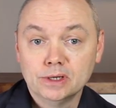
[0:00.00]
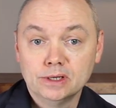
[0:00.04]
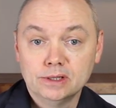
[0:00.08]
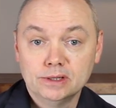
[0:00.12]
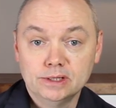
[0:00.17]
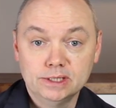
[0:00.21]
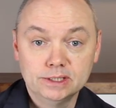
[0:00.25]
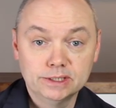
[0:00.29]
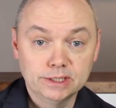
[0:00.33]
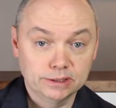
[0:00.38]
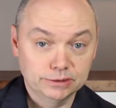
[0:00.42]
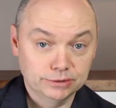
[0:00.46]

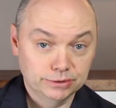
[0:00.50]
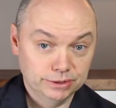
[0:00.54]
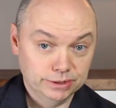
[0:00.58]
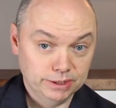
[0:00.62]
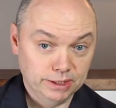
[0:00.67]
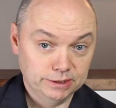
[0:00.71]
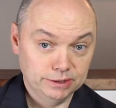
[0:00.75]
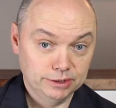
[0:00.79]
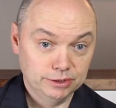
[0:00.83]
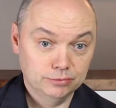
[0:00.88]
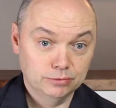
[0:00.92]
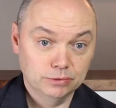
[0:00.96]
These
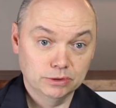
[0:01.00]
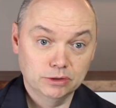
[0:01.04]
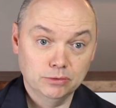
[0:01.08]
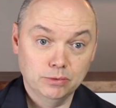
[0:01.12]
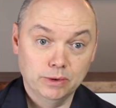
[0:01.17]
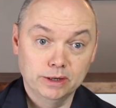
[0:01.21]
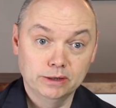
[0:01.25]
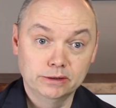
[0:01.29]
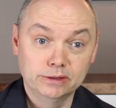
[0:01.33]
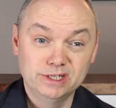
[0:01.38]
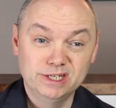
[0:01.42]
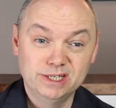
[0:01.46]
exercises
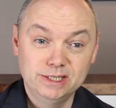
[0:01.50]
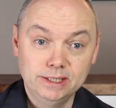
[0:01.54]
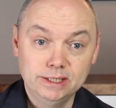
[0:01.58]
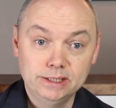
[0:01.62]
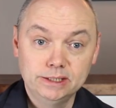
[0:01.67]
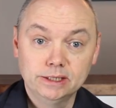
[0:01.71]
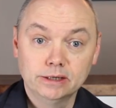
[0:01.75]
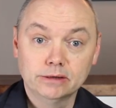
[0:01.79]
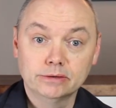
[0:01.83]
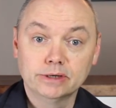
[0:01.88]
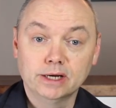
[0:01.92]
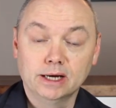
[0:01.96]
require
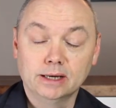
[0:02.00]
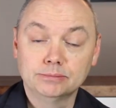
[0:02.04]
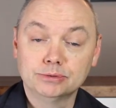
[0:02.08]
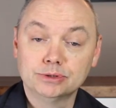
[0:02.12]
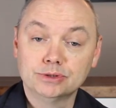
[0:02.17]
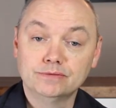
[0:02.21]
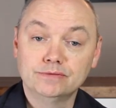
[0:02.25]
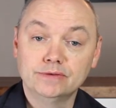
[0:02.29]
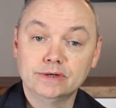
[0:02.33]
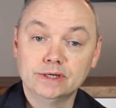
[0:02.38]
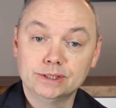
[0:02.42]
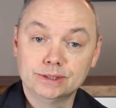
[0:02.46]
detailed
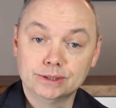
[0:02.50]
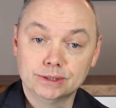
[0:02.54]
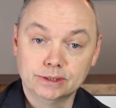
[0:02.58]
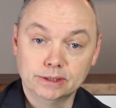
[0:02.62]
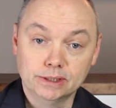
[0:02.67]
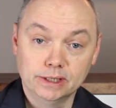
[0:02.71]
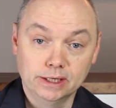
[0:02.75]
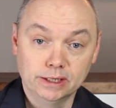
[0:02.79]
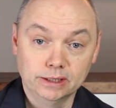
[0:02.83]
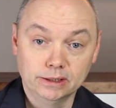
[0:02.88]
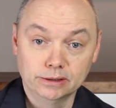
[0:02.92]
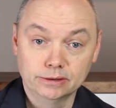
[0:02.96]
observation
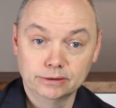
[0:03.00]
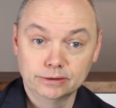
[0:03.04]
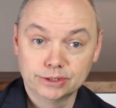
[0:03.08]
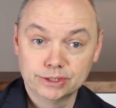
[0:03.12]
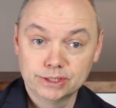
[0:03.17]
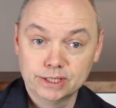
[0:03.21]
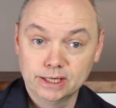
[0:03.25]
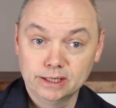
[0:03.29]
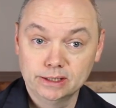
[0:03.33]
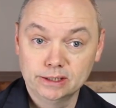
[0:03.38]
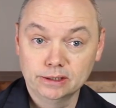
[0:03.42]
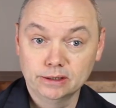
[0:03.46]
and
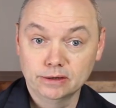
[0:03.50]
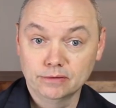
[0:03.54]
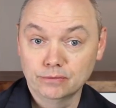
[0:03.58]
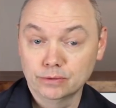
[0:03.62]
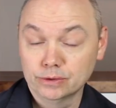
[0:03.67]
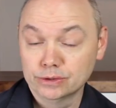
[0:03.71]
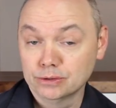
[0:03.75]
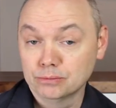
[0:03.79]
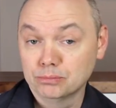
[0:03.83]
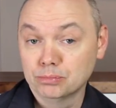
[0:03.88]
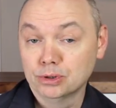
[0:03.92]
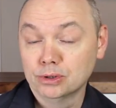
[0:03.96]
understanding of what
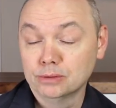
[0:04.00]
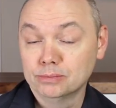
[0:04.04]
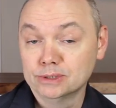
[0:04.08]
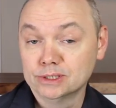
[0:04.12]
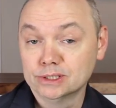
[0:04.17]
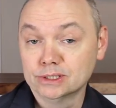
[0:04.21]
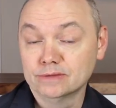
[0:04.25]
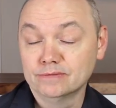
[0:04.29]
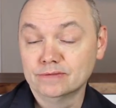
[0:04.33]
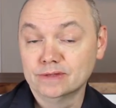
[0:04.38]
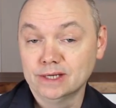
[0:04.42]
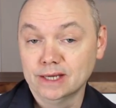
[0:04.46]
the purpose
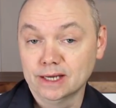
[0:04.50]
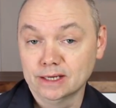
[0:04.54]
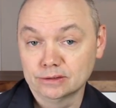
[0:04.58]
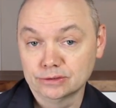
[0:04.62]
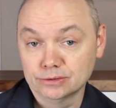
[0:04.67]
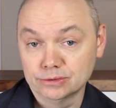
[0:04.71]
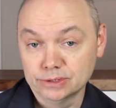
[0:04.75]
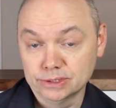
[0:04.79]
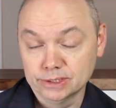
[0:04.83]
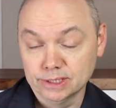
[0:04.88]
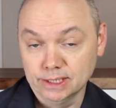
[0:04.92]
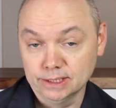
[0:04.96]
of the
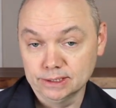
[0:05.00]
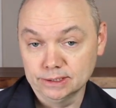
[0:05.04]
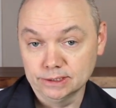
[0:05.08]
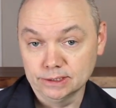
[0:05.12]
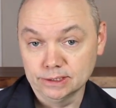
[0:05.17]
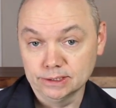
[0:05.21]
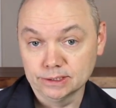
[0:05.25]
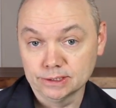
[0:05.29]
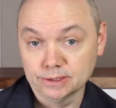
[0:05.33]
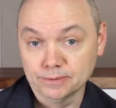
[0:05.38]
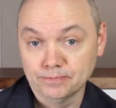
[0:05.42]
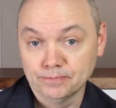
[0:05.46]
exercise
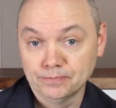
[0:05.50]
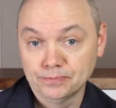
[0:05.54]
is.